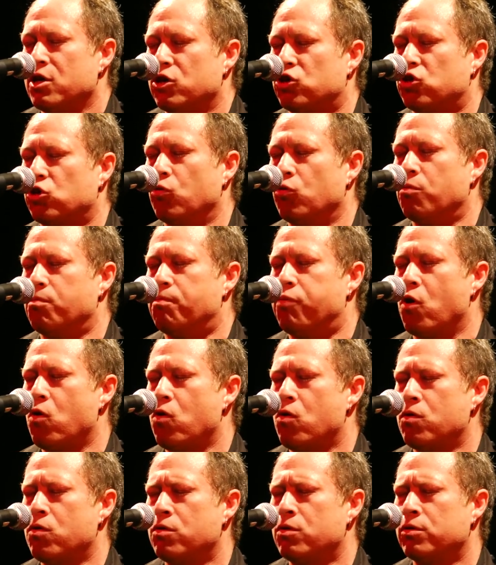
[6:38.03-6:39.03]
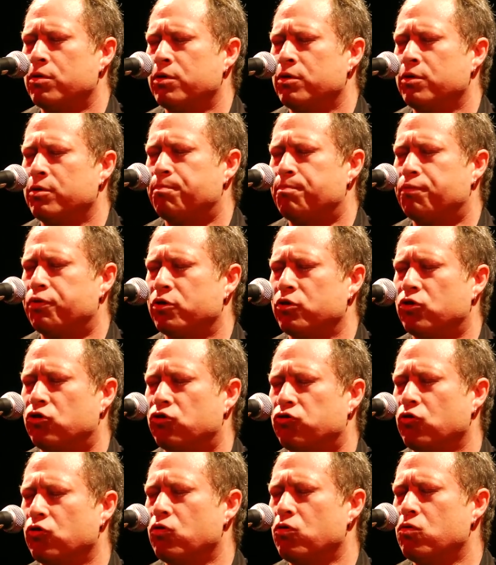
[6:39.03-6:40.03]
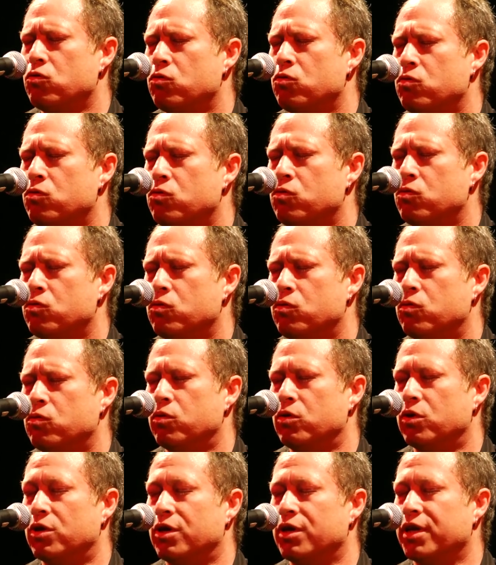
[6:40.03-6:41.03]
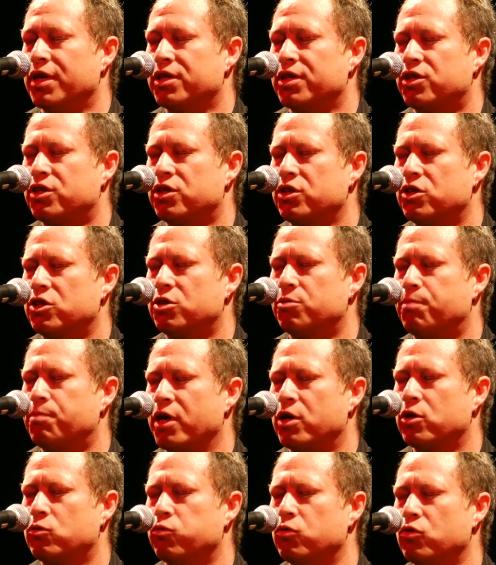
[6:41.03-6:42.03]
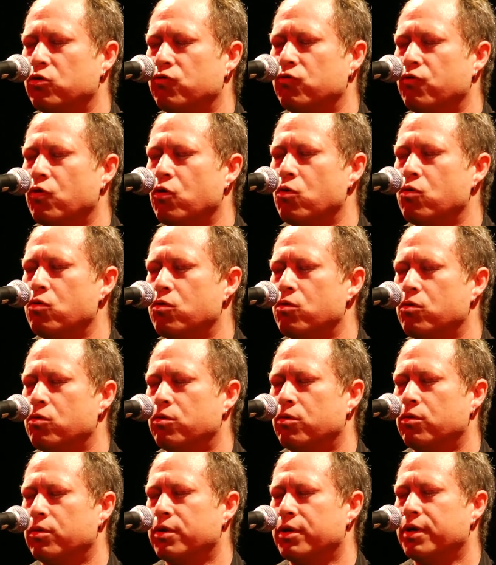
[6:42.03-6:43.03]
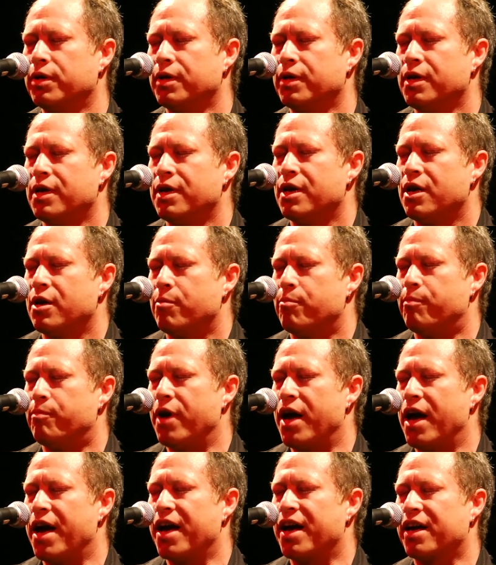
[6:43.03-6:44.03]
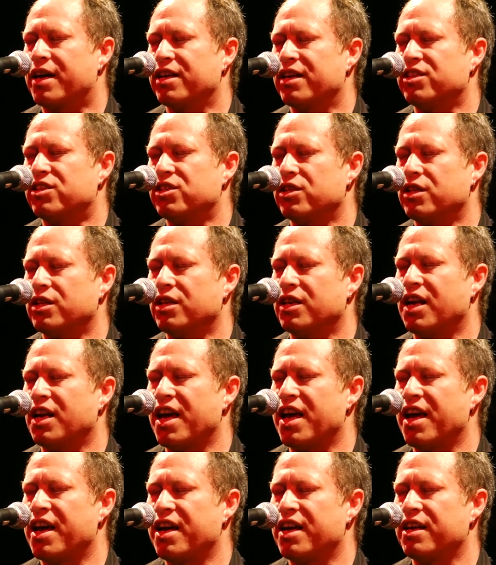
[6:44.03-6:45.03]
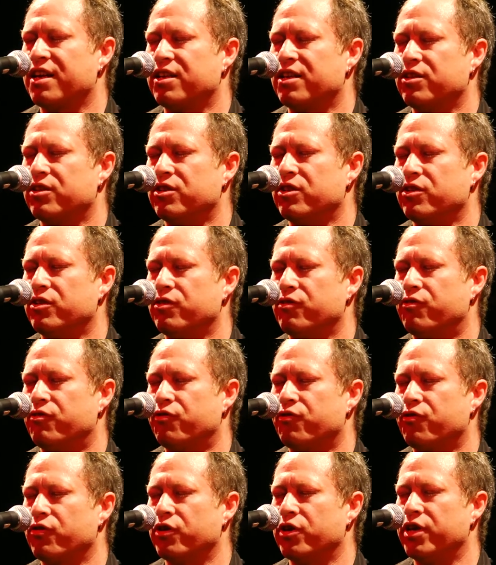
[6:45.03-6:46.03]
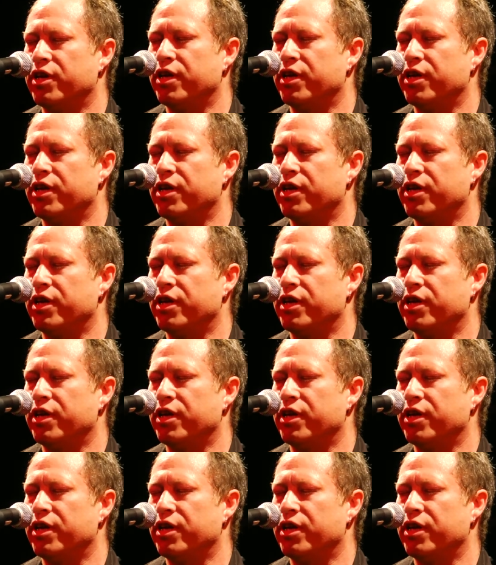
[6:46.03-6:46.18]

So border patrol would less suspect what road back into the land of the free.